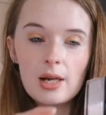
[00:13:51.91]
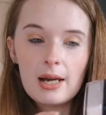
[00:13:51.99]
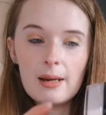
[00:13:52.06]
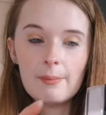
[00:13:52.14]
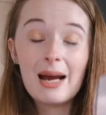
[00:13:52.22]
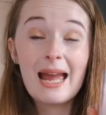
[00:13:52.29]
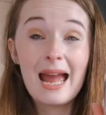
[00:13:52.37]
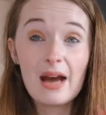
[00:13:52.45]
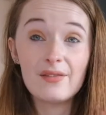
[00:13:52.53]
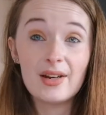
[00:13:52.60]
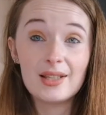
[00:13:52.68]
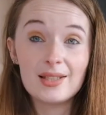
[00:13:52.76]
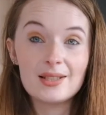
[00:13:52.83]
but I have
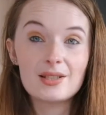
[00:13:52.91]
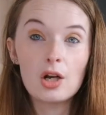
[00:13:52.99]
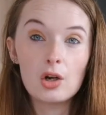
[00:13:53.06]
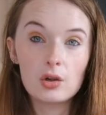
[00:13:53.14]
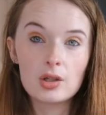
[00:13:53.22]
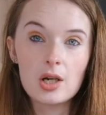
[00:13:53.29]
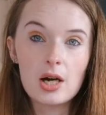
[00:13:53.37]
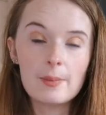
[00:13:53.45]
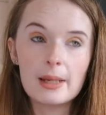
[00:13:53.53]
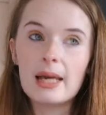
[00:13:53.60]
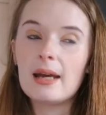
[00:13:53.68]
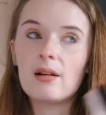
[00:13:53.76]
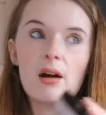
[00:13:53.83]
had this a long time.
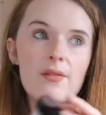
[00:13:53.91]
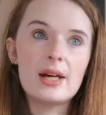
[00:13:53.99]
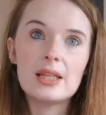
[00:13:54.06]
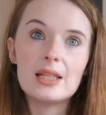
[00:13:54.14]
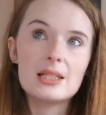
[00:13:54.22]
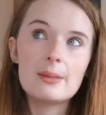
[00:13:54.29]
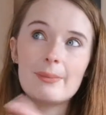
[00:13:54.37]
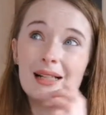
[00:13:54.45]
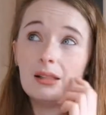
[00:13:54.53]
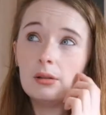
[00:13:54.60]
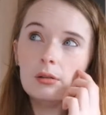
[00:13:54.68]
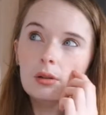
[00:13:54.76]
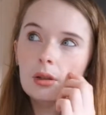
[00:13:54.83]
Again, I've had this
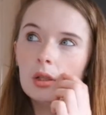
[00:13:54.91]
about